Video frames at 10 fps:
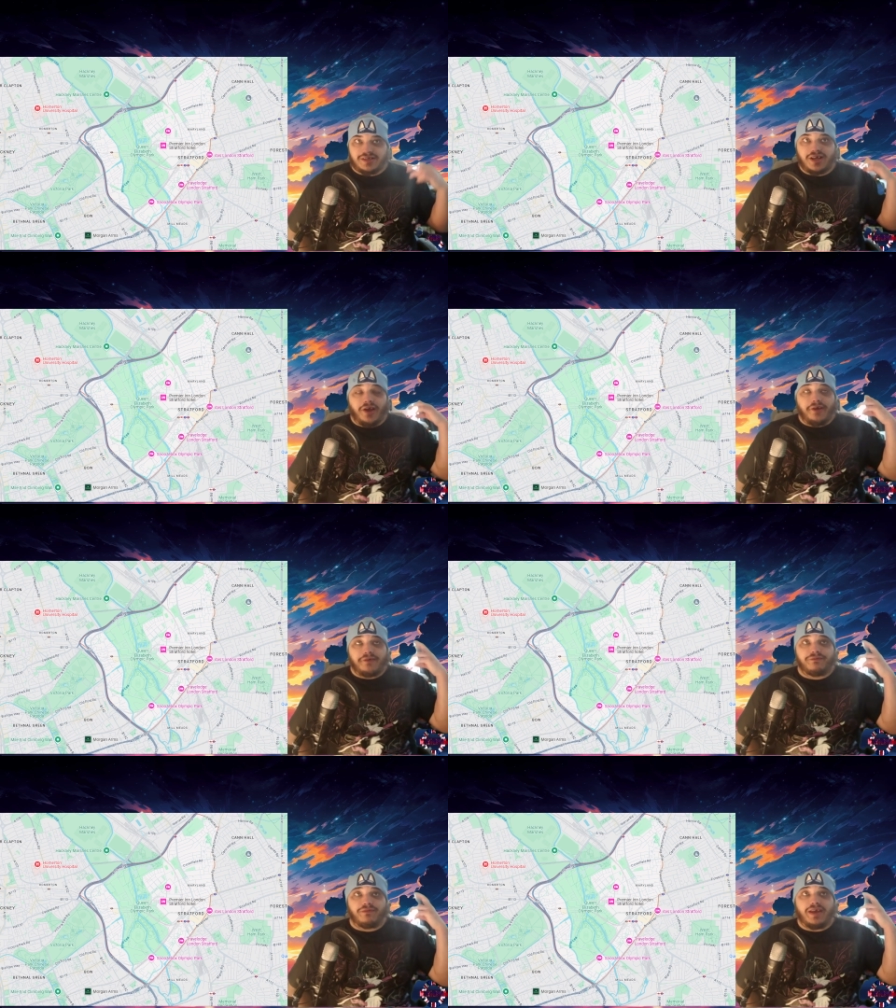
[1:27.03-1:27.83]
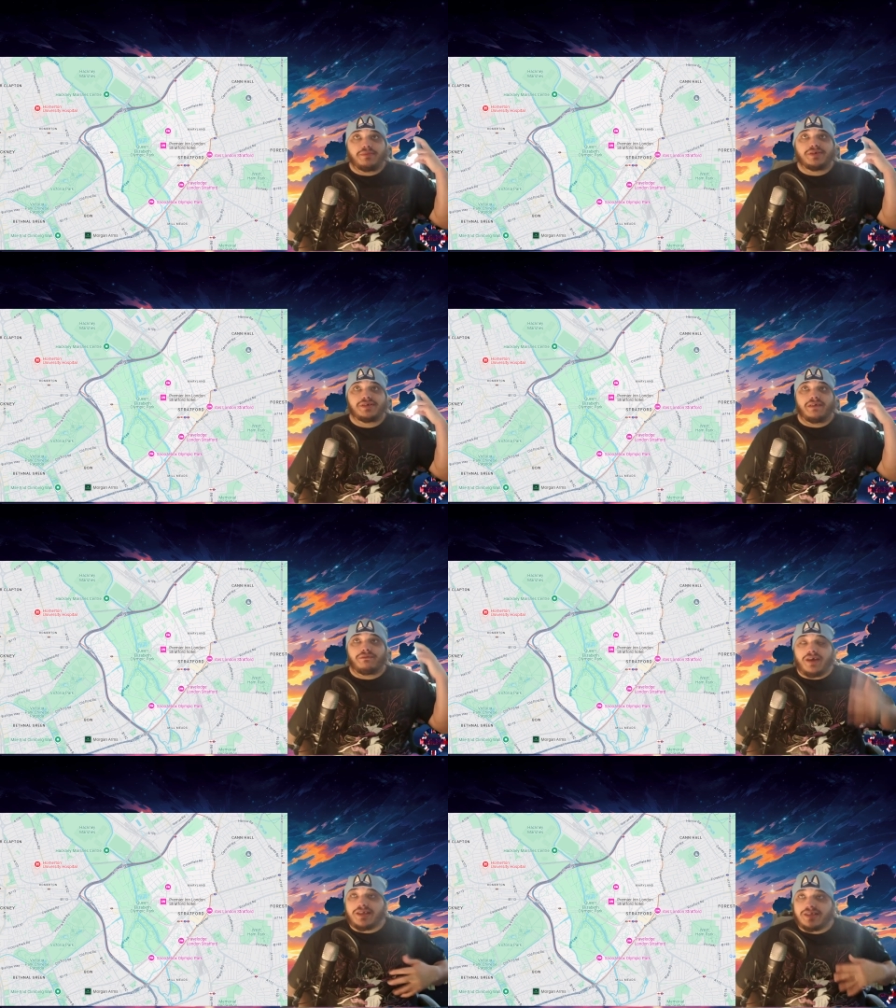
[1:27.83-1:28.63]
famous
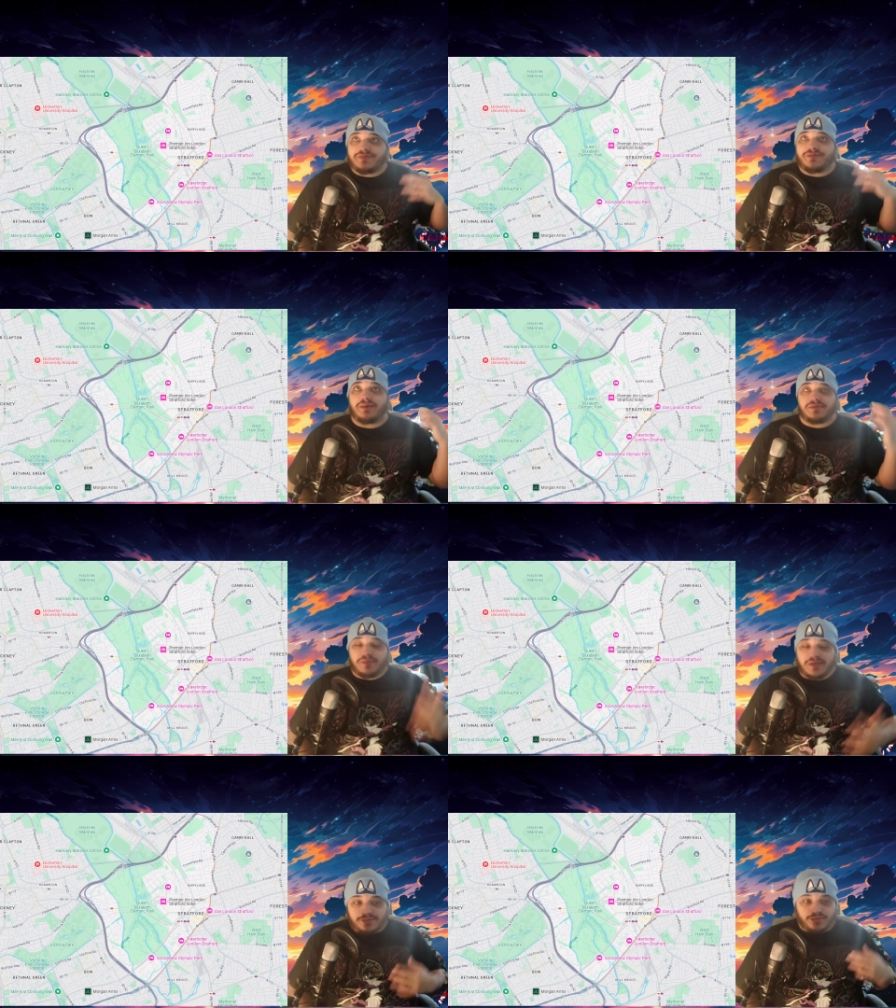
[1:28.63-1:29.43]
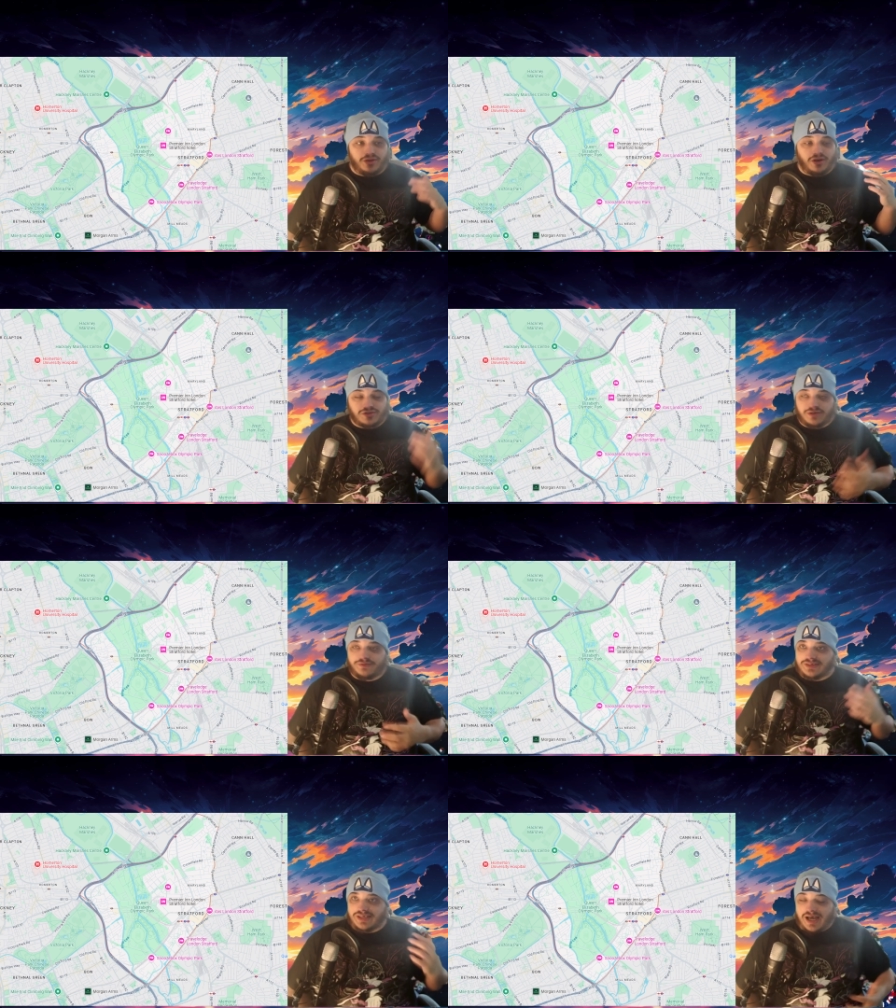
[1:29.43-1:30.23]
events, famous people, or stuff
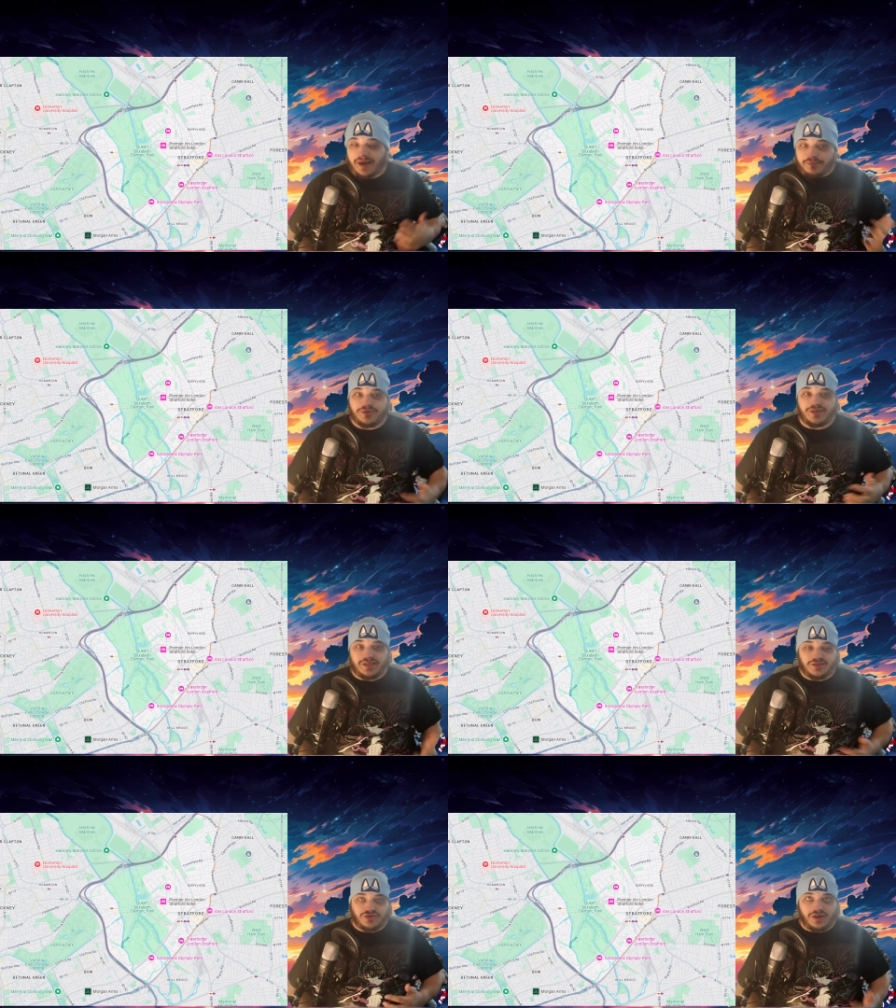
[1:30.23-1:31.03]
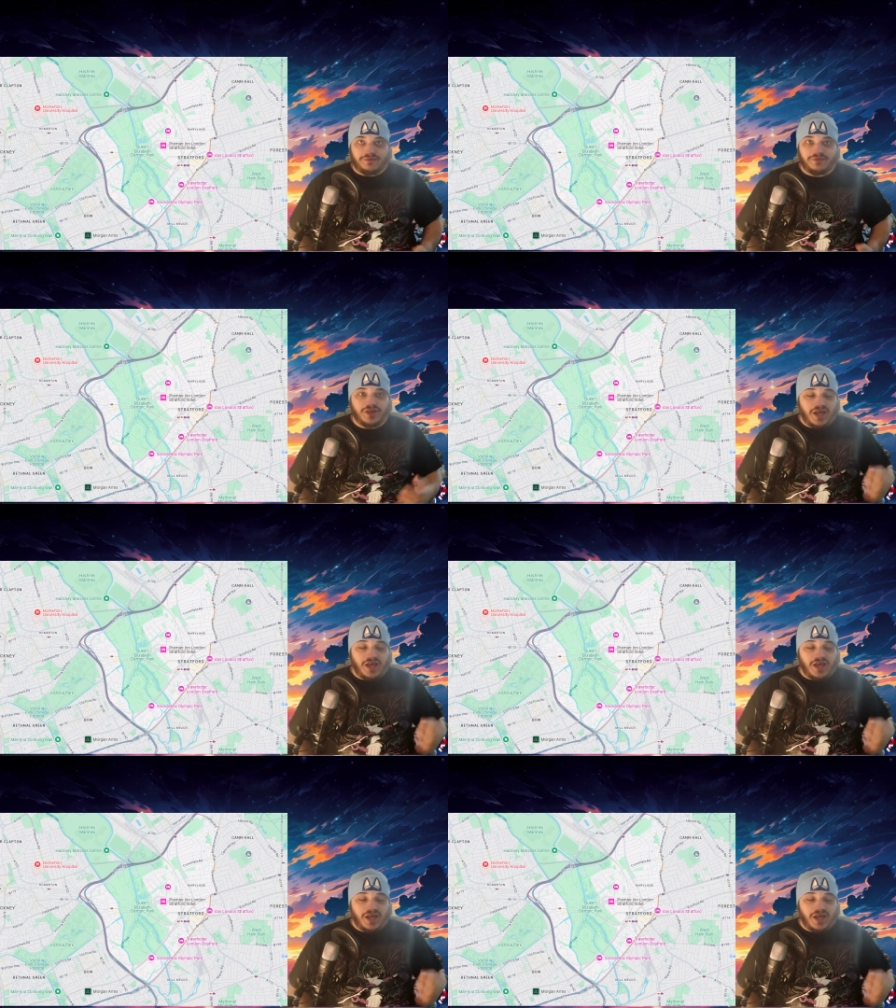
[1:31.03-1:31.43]
that's happened in Stratford.